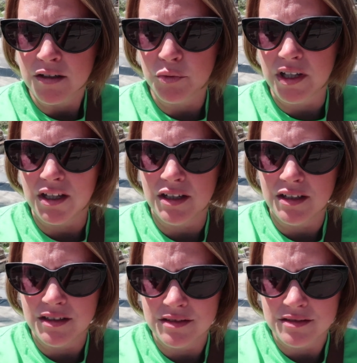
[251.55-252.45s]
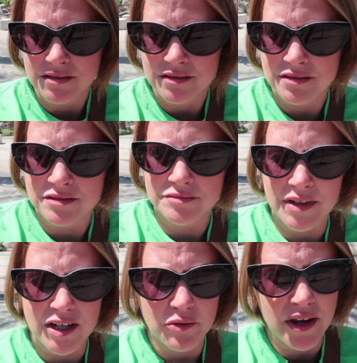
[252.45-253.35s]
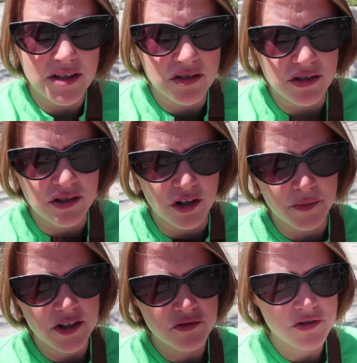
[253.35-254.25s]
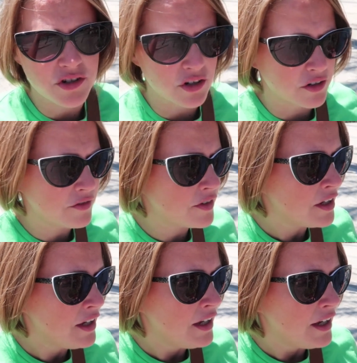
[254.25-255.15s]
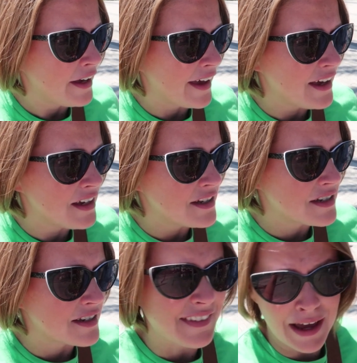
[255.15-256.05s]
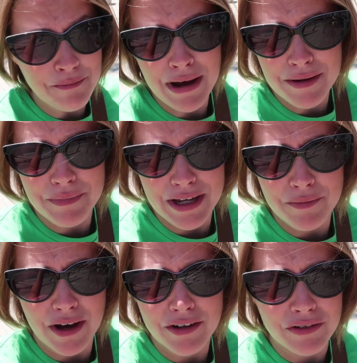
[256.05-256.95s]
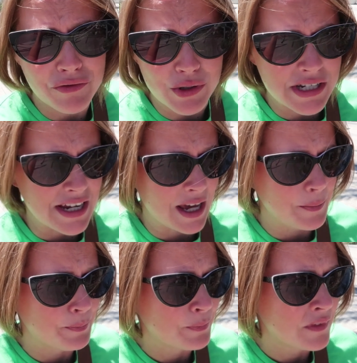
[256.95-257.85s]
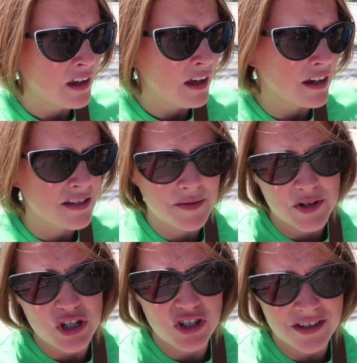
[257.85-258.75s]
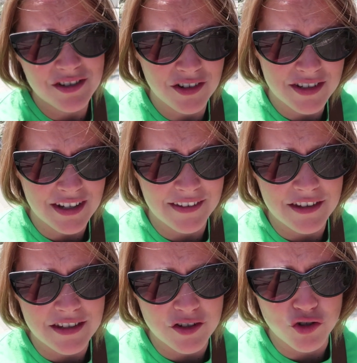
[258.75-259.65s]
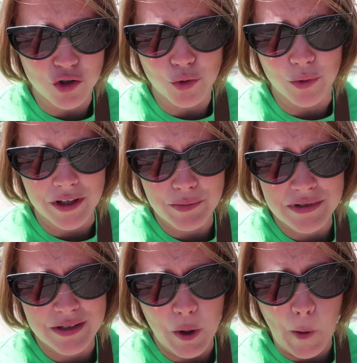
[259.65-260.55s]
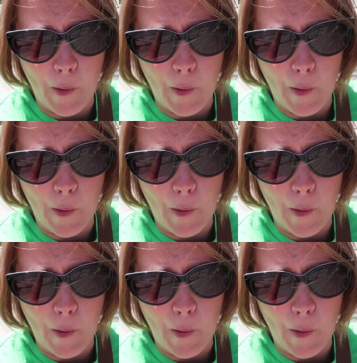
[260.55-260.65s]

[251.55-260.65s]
We made our way to the Starbucks Reserve. And that might be about it for today. Except I just saw a sign that says Dole Whip, so.